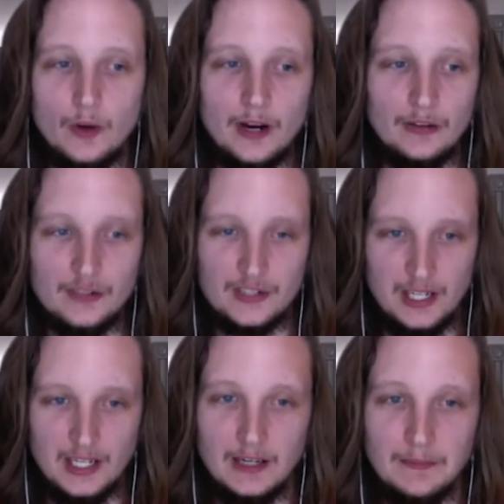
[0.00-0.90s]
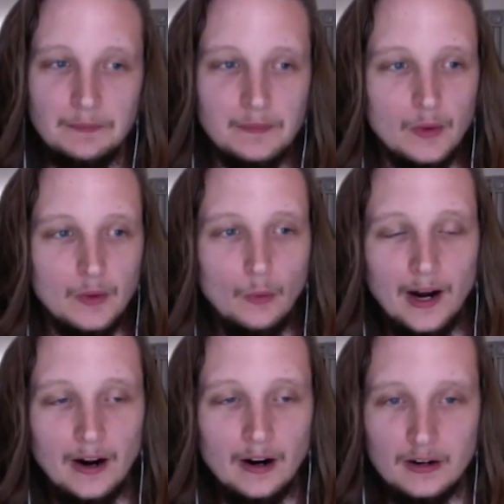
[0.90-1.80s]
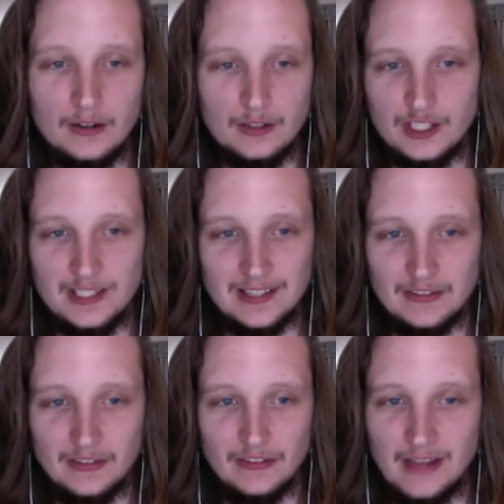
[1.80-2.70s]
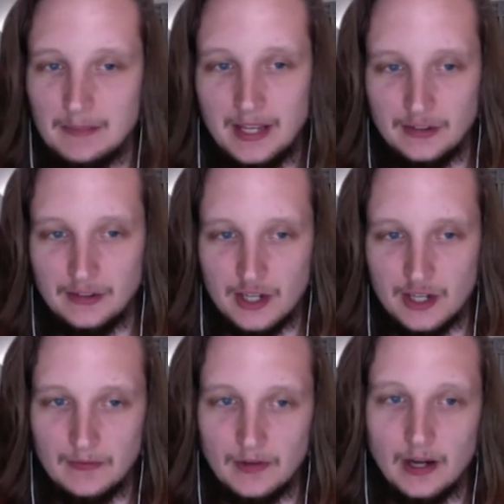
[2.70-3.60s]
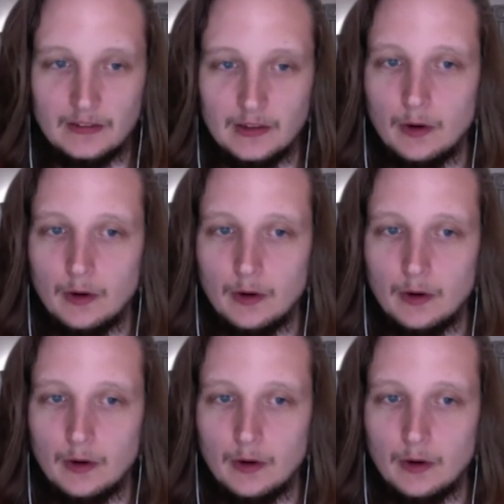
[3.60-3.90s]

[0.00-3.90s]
one other scene where she says the same thing to Jamie Foxx.